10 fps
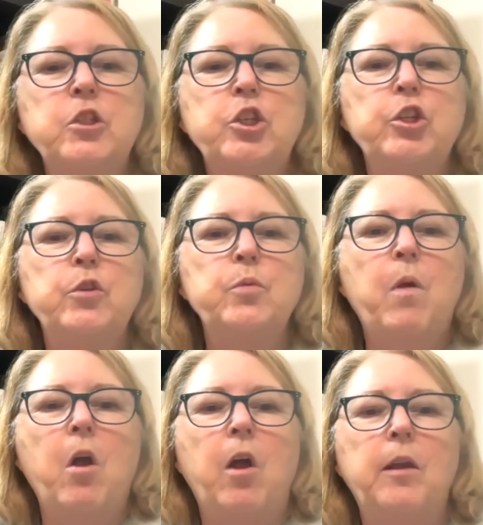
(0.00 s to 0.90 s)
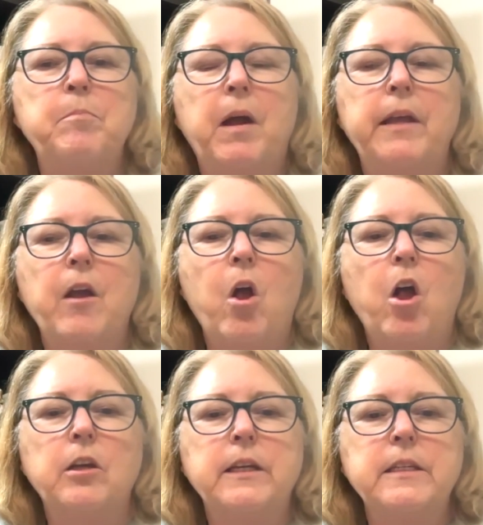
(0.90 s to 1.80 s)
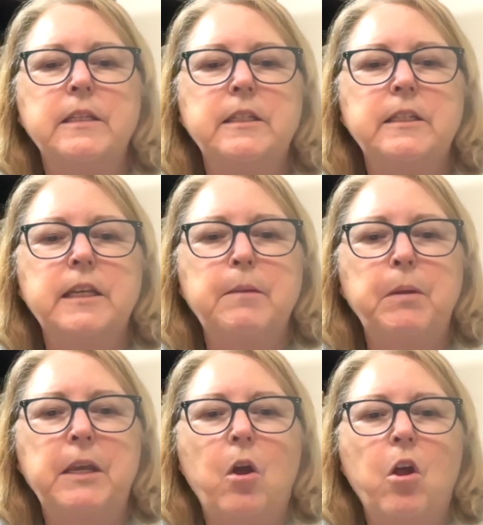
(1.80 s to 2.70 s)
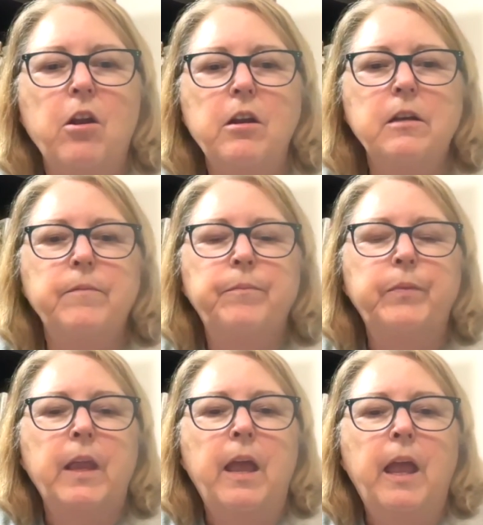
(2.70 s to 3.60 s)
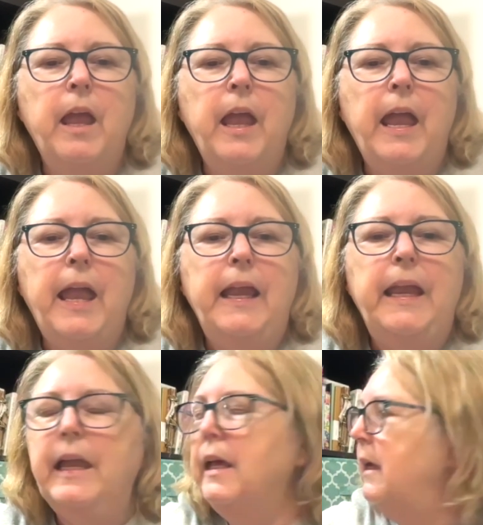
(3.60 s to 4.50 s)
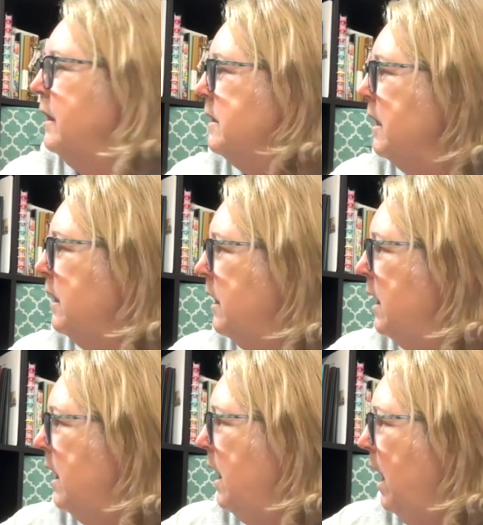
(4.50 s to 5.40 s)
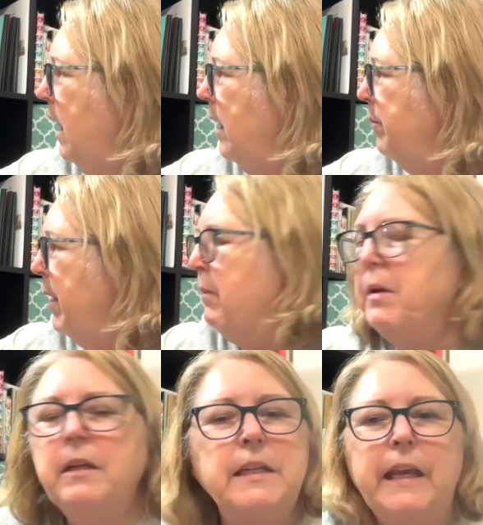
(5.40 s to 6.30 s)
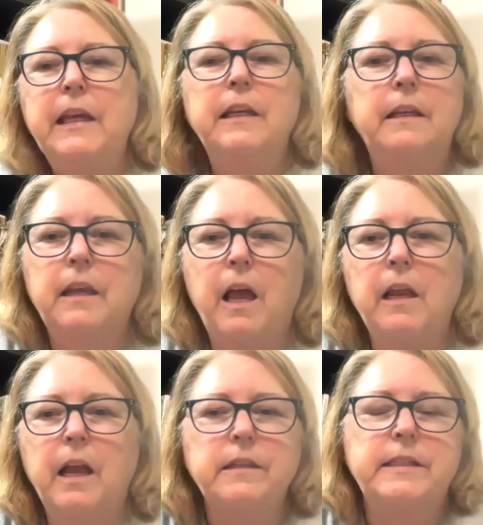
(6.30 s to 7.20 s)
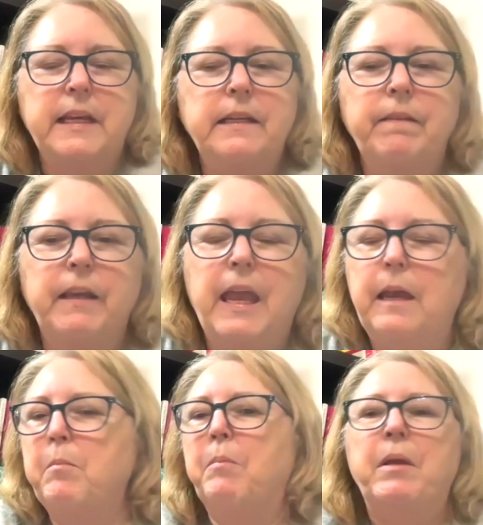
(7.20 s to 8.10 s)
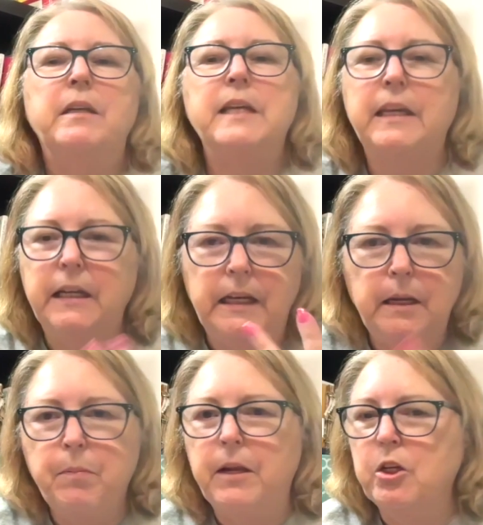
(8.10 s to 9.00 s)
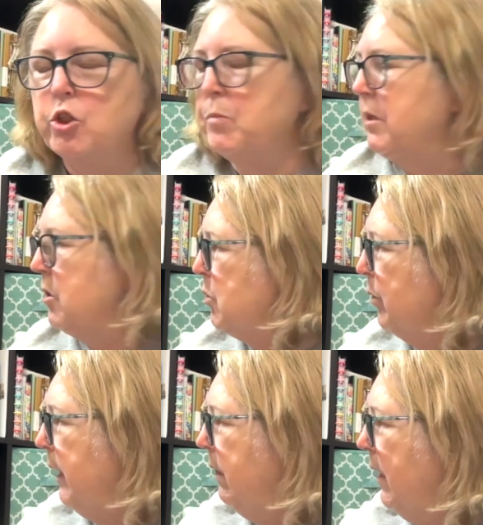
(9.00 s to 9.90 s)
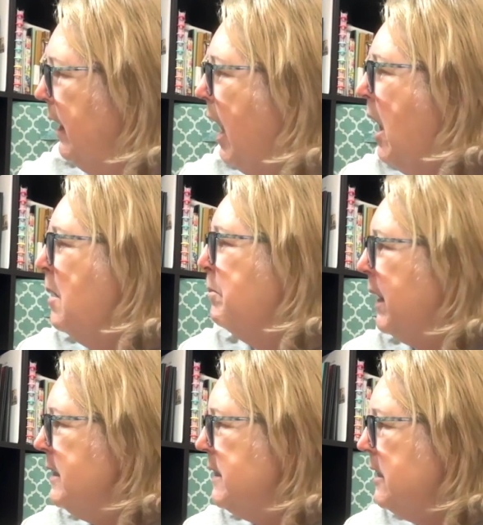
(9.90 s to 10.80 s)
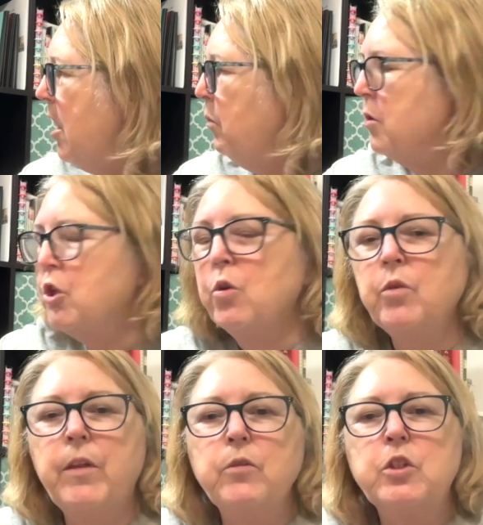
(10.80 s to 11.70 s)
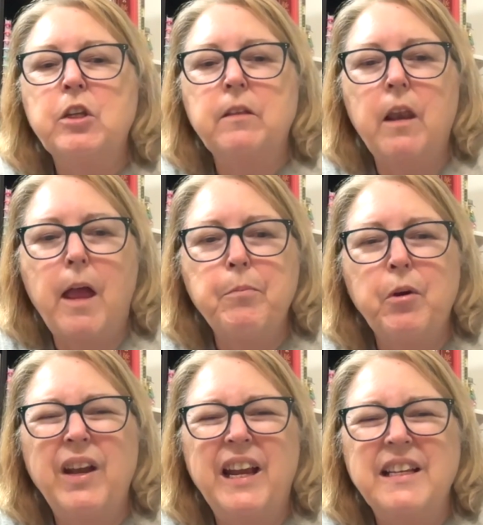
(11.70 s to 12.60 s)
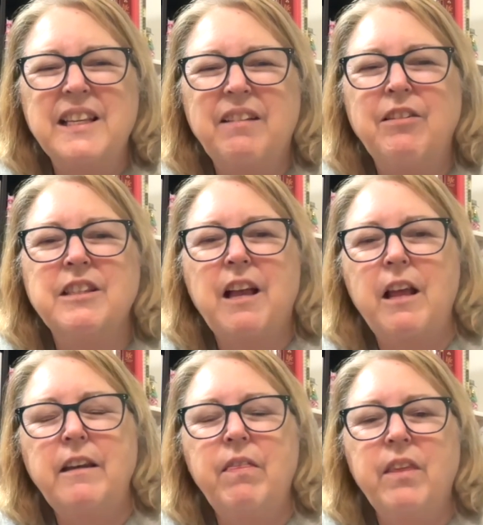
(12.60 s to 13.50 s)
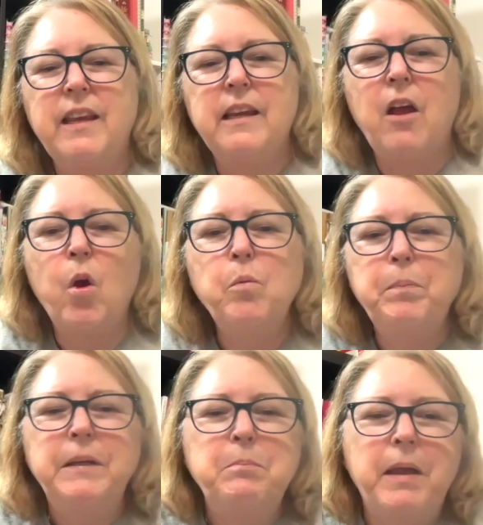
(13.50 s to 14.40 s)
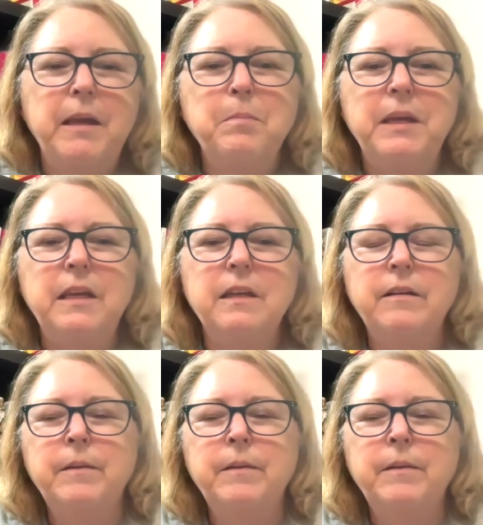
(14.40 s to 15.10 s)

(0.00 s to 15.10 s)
to on my August TBR. And I'm not taking, I said in the game, I'm not taking any punishments or anything. But I did not return those to the library because I was kind of hoping maybe